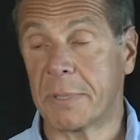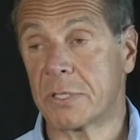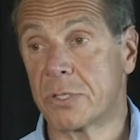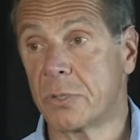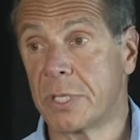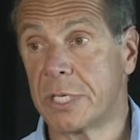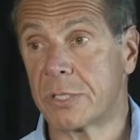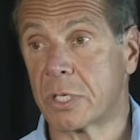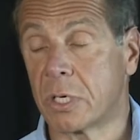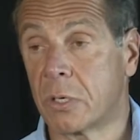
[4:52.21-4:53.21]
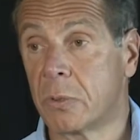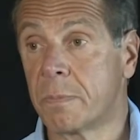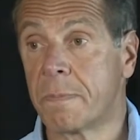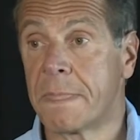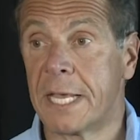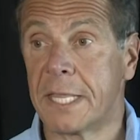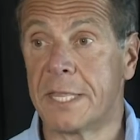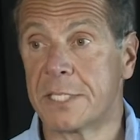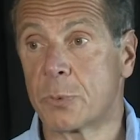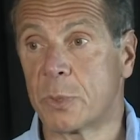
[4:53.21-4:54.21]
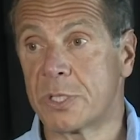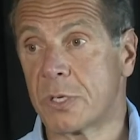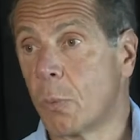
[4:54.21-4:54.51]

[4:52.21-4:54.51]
Because 2 years ago, this was